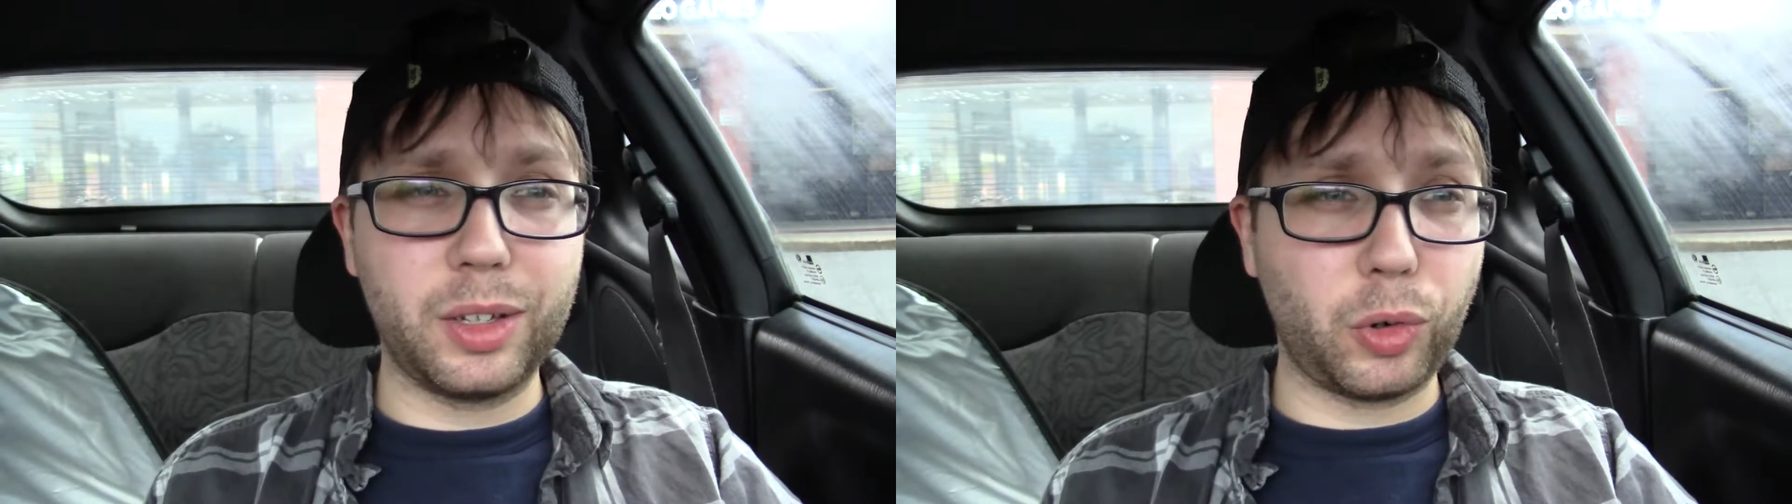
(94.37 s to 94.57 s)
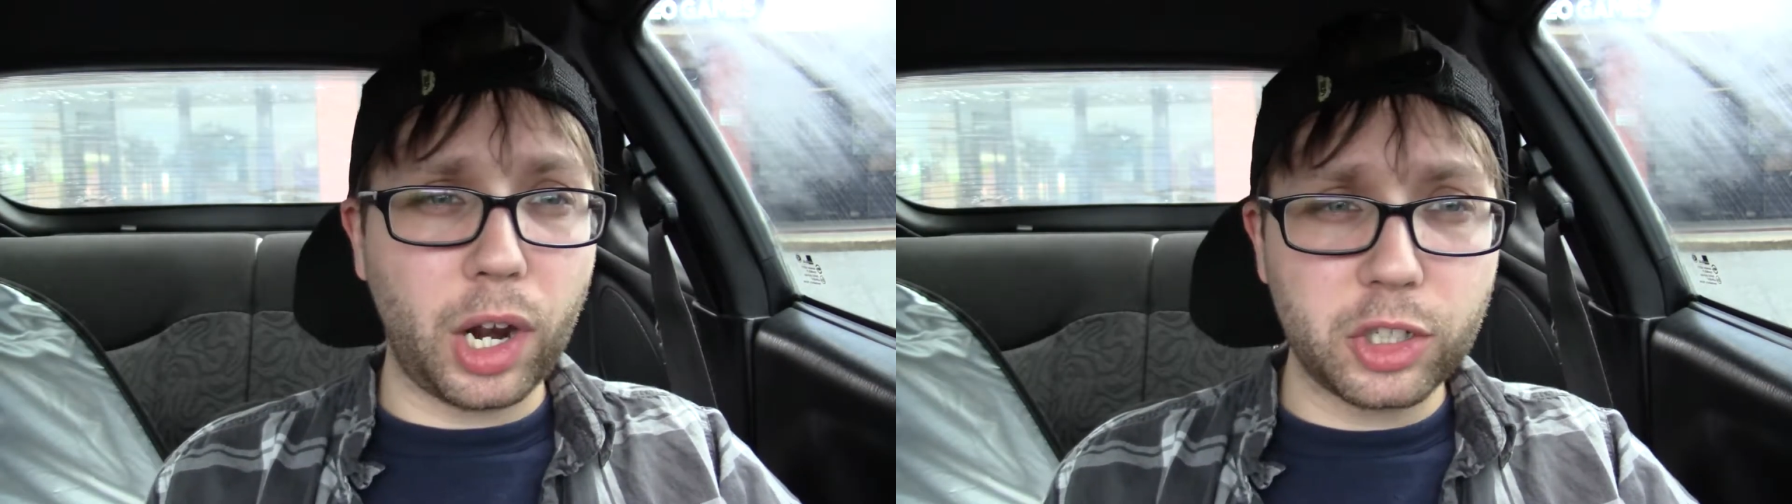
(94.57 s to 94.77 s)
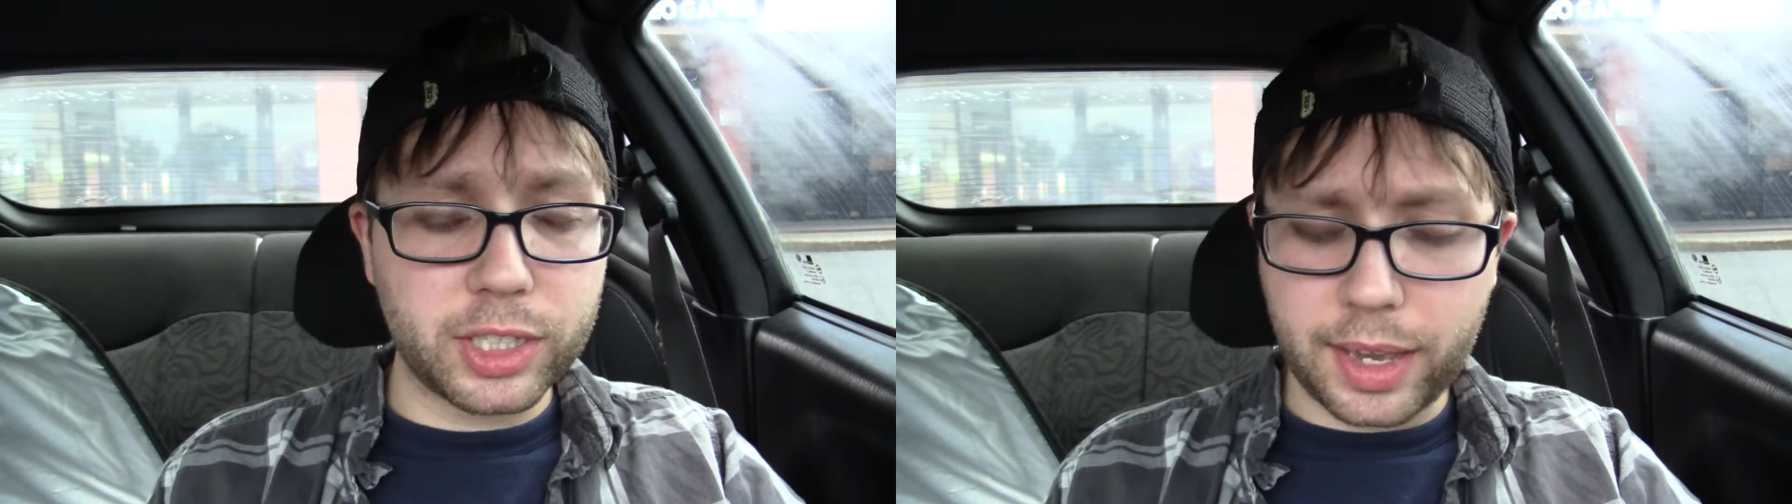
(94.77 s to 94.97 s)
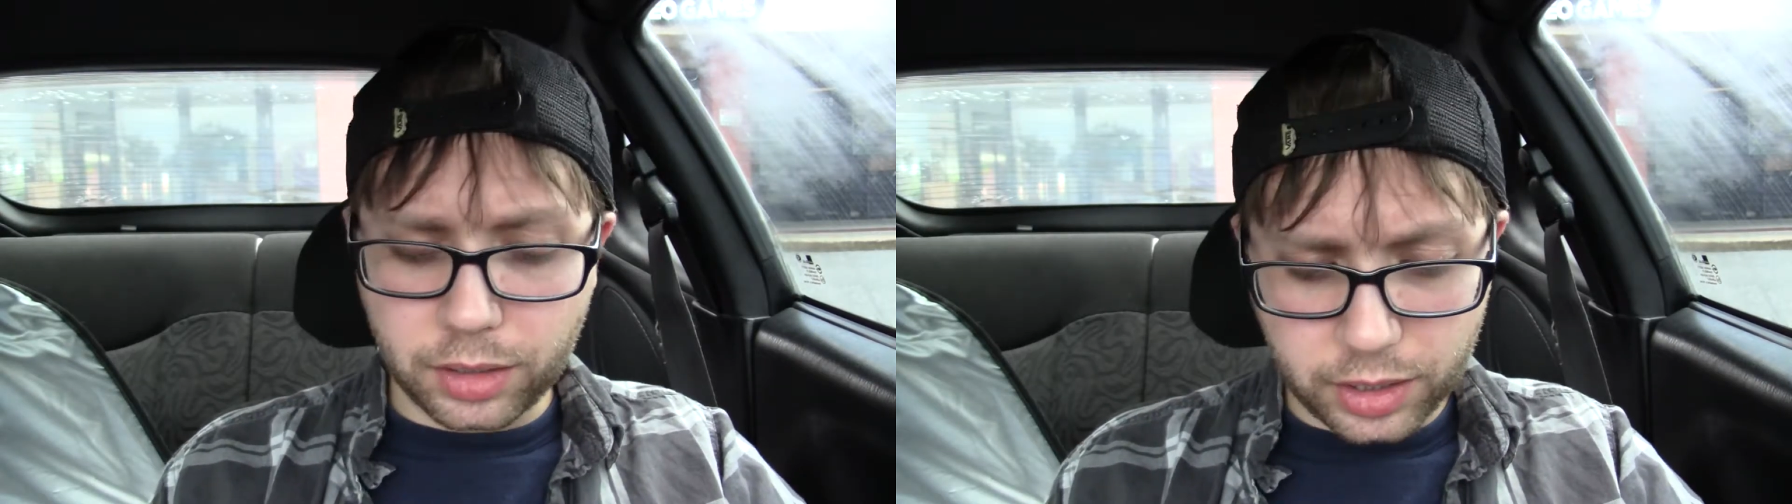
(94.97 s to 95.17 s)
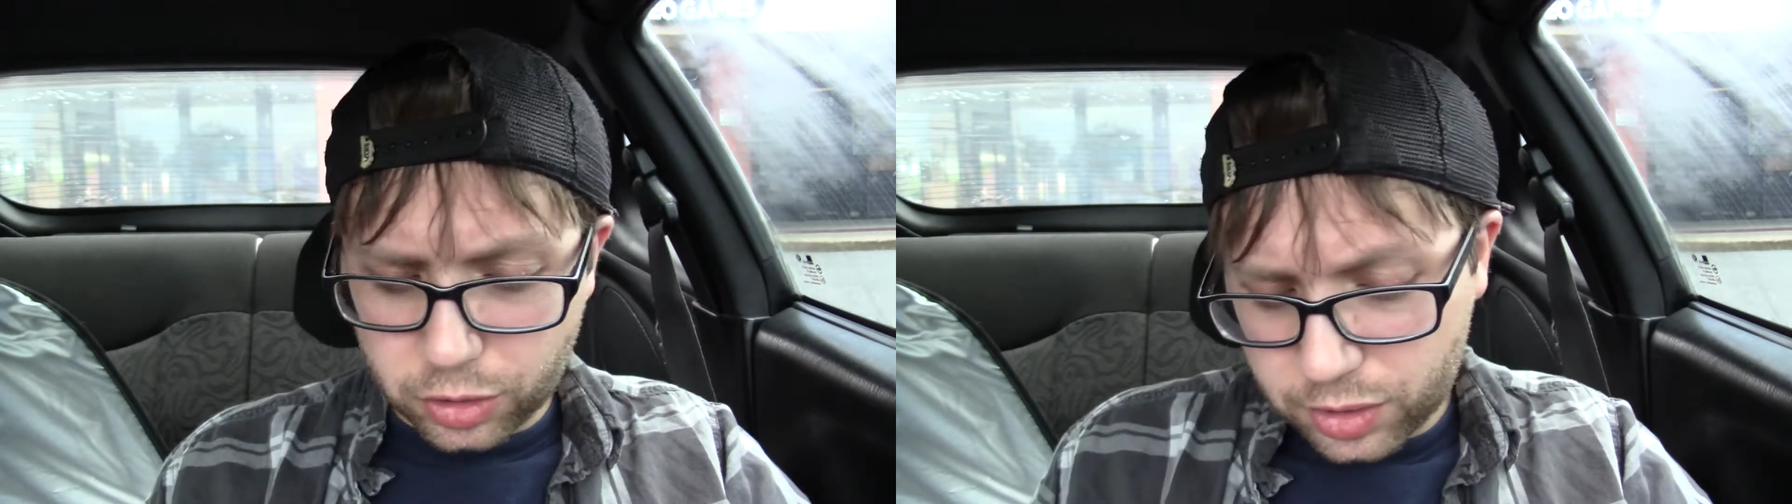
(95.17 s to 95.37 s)
garage
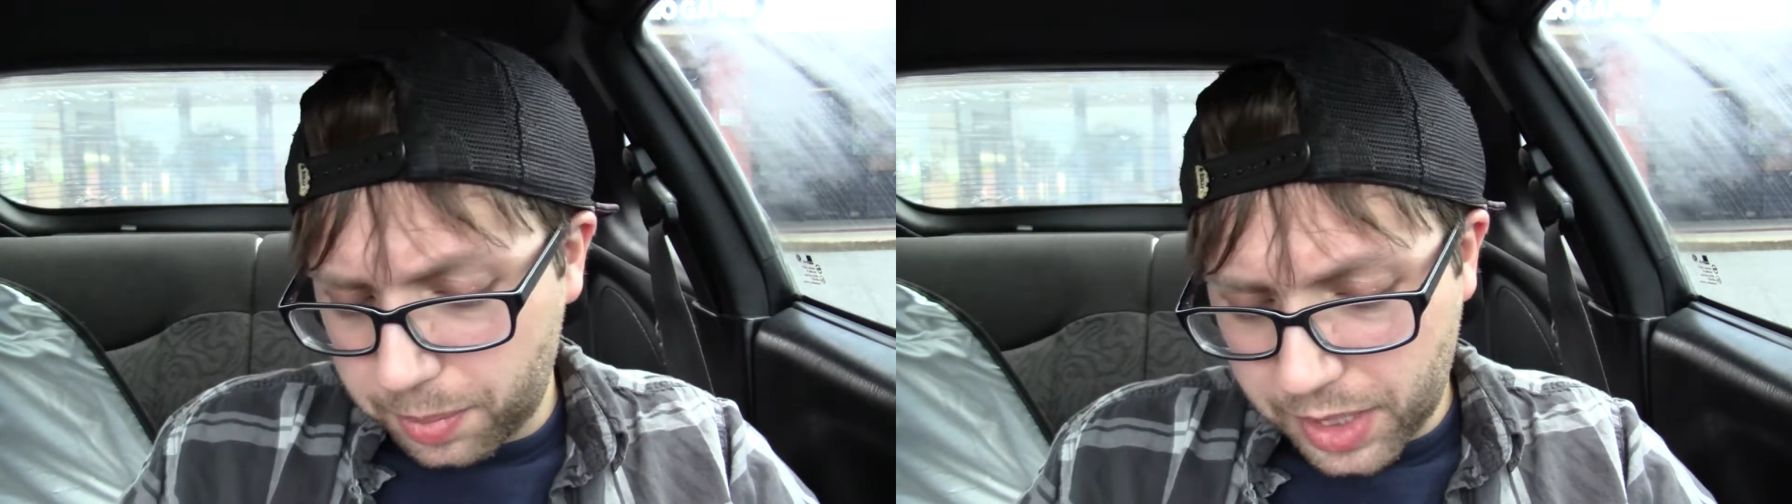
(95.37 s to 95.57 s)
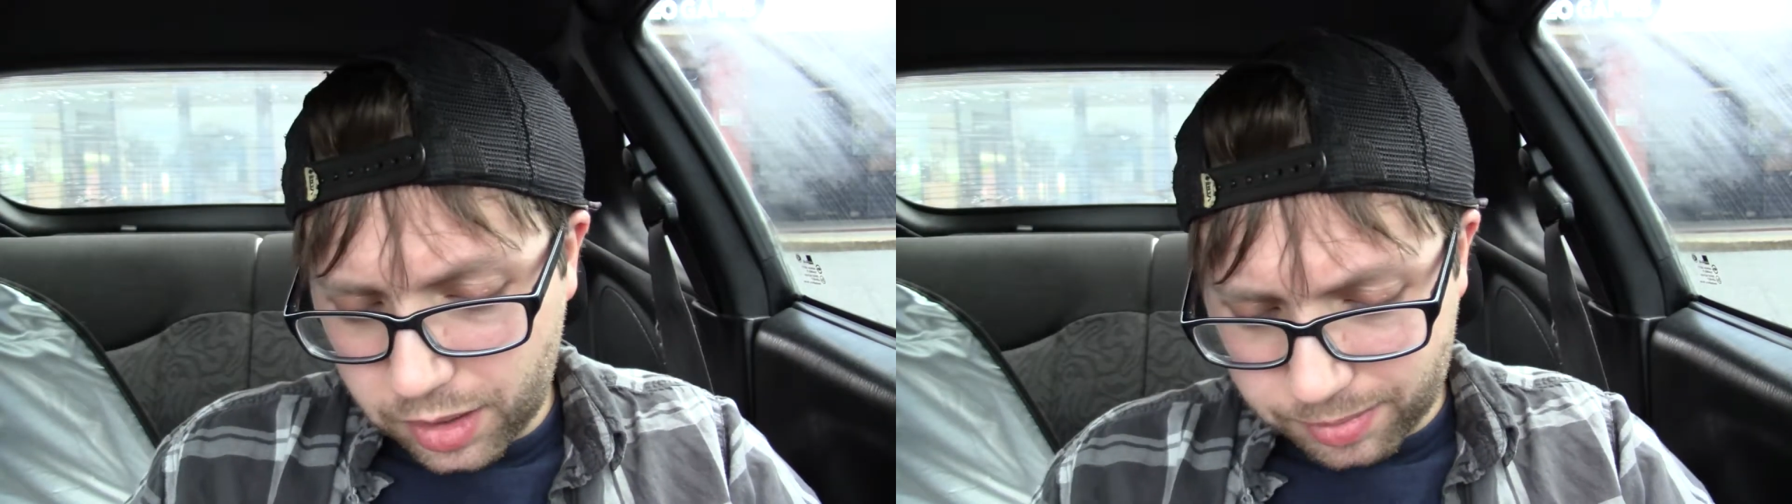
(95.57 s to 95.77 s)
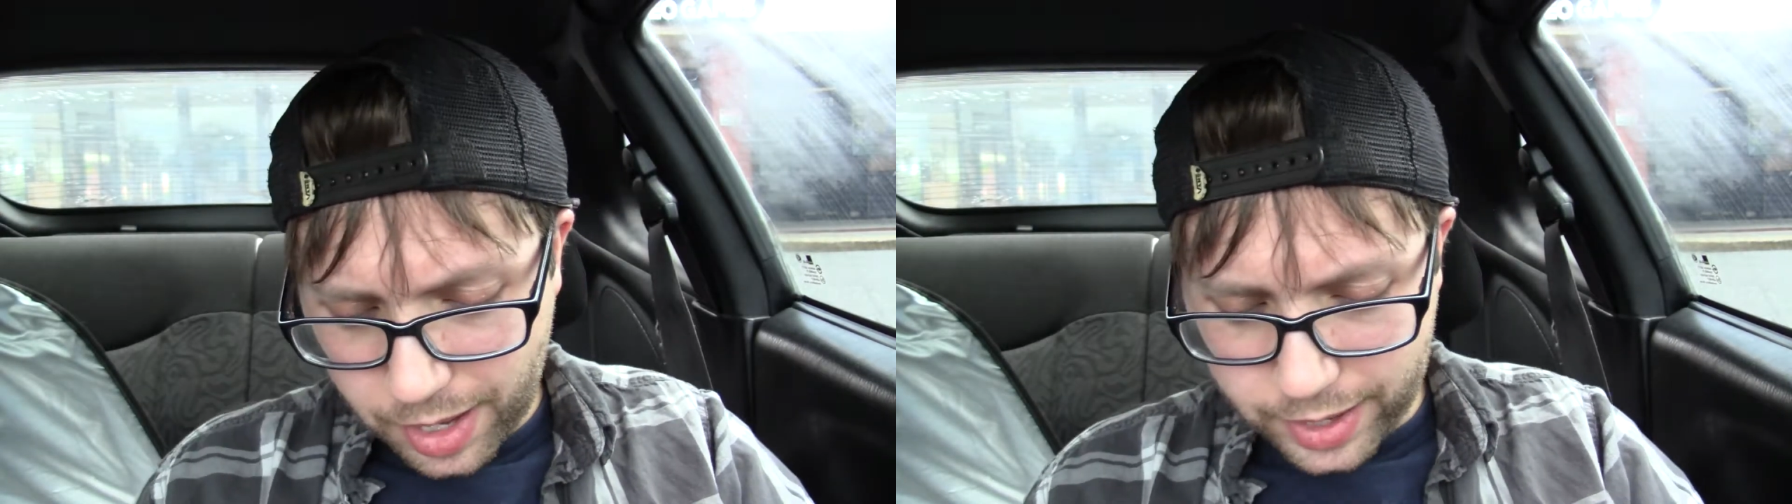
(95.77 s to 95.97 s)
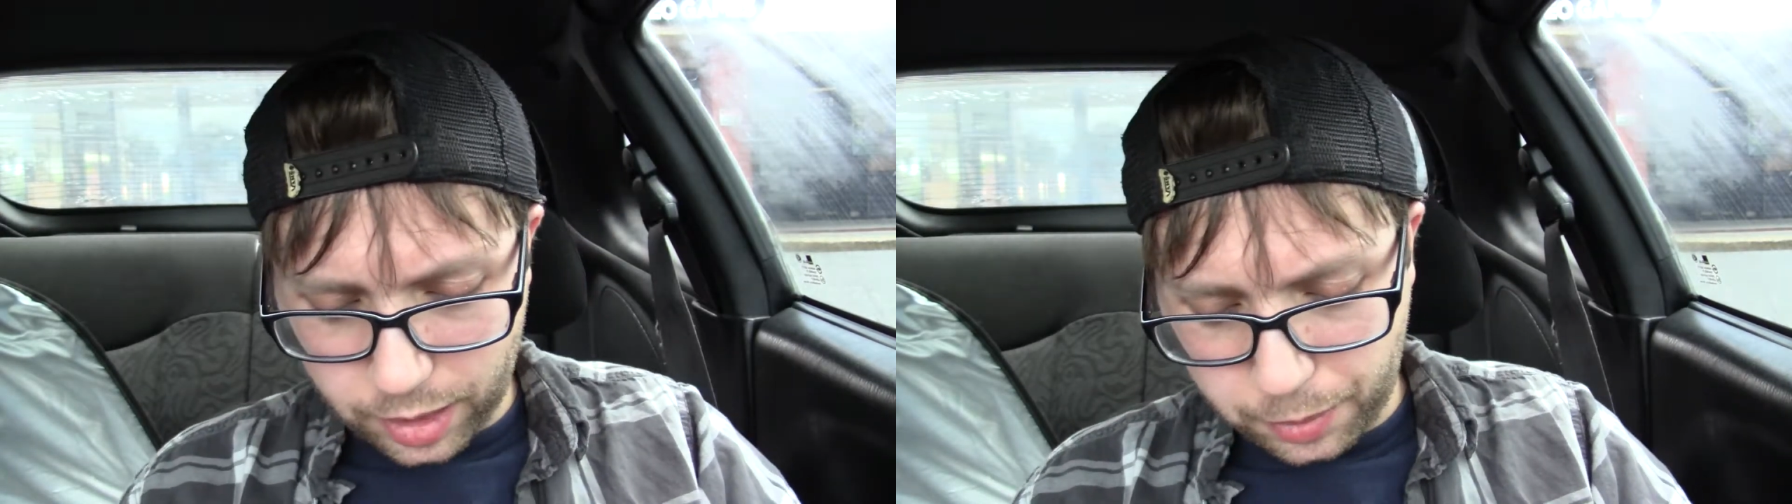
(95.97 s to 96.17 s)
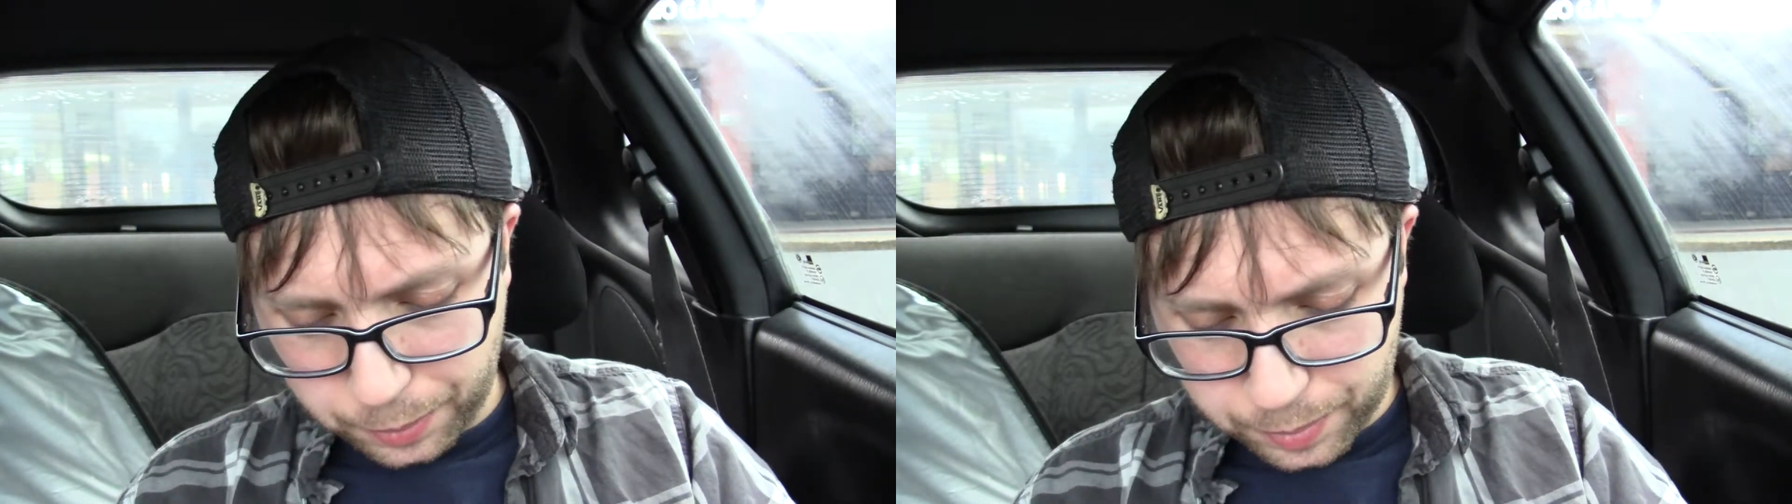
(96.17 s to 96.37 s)
sailing or something. I
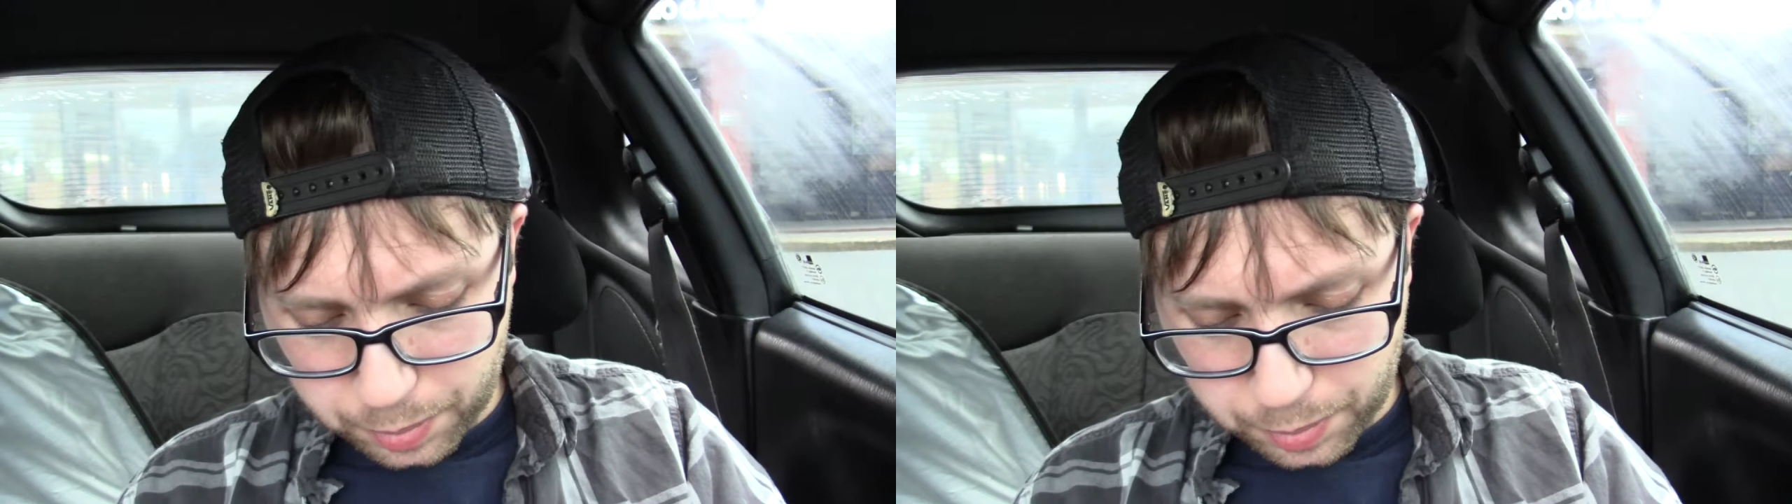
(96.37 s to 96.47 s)
don't know.